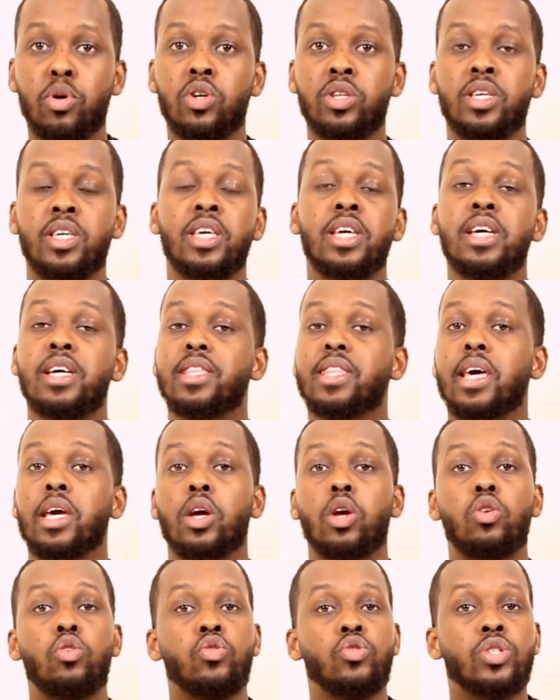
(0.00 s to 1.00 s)
body. That
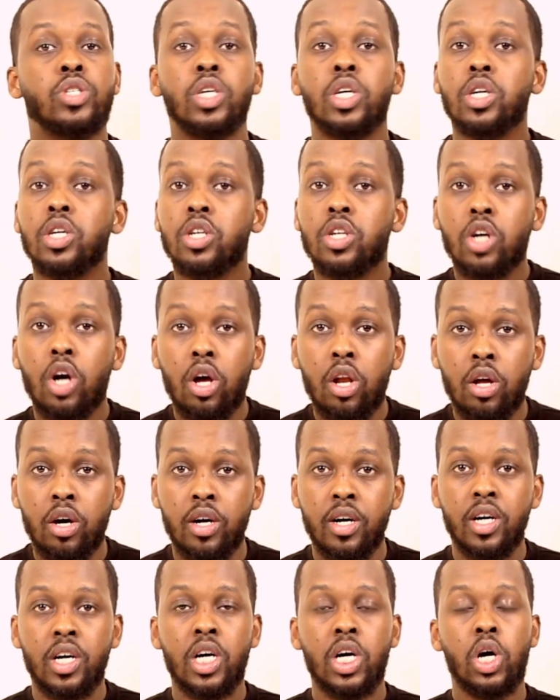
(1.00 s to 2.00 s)
includes
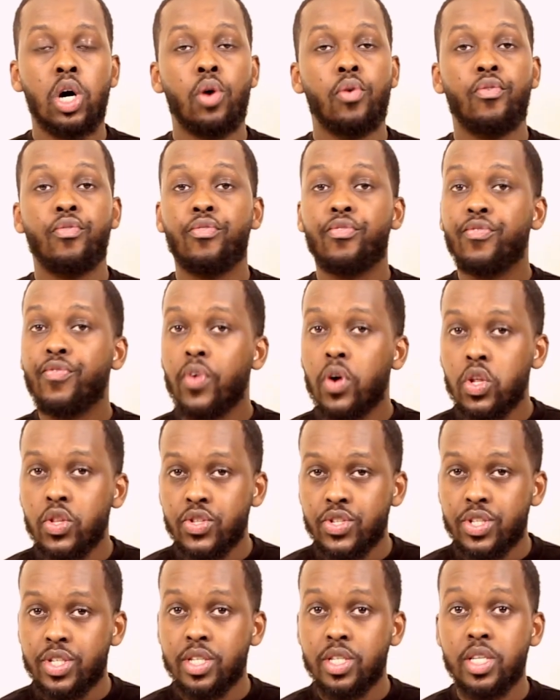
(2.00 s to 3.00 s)
color,
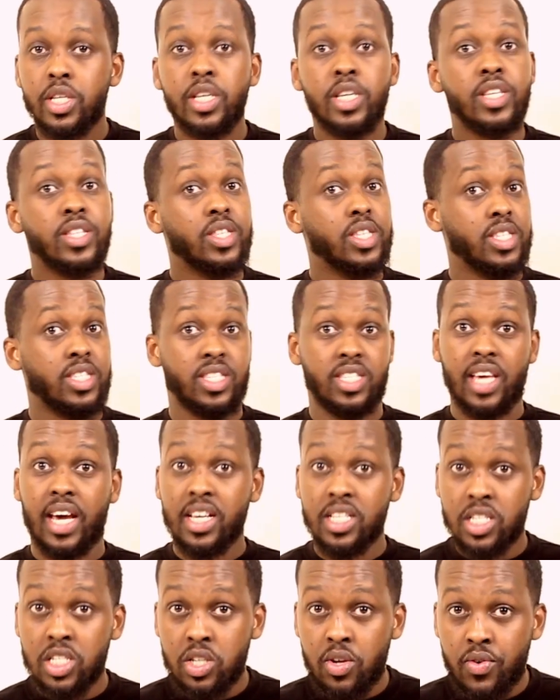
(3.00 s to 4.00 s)
font, the
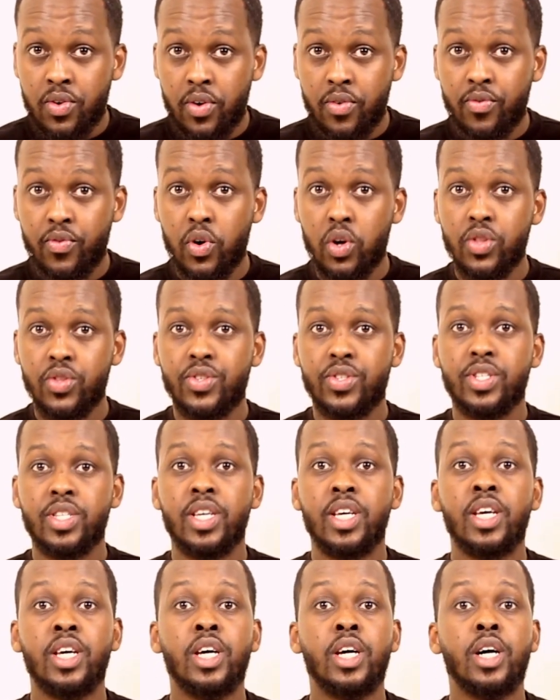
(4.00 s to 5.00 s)
sizes of your font,
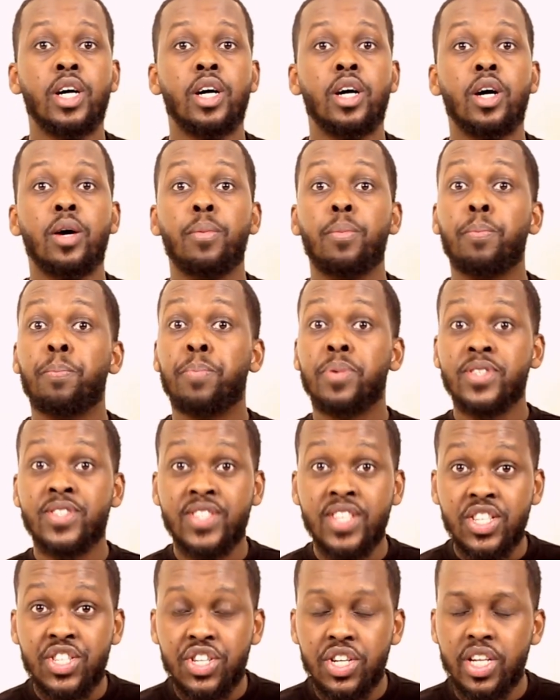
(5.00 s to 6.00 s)

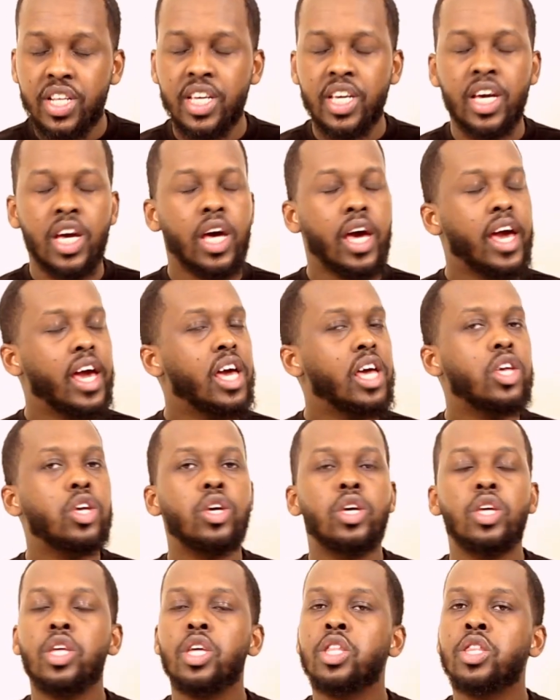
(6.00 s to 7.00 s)
positioning.
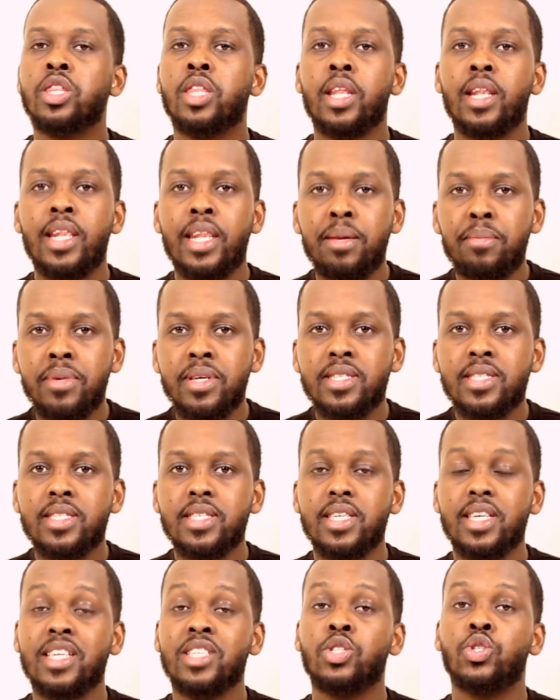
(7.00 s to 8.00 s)
The limit
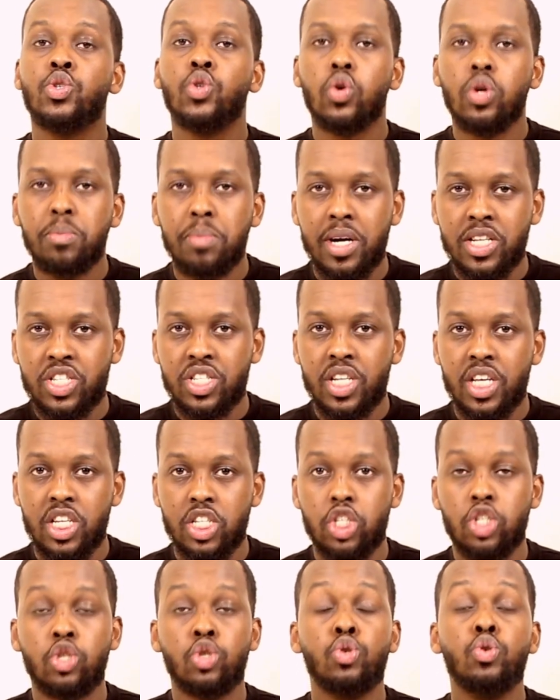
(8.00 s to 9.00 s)
is your
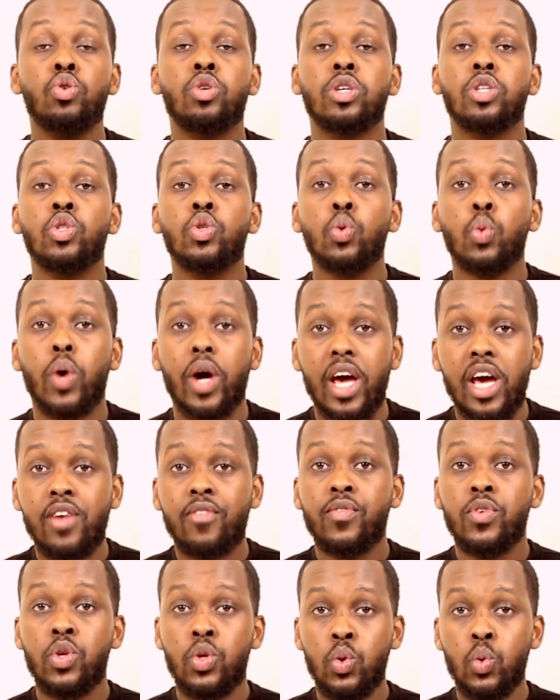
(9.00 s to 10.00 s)
imagination. You can do
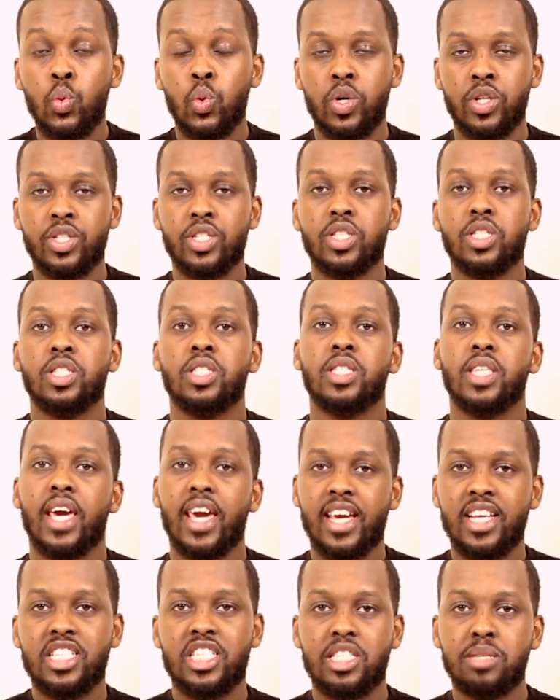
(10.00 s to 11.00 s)
whatever you want to the
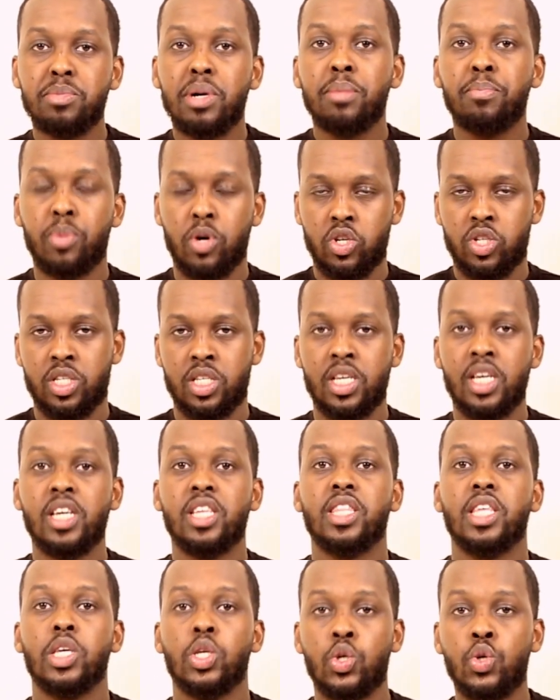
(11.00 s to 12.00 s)
HTML body
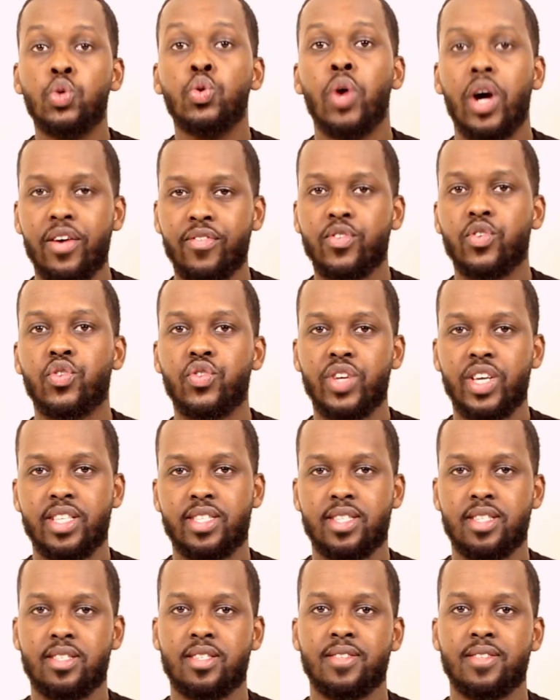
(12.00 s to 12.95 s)
that you have created.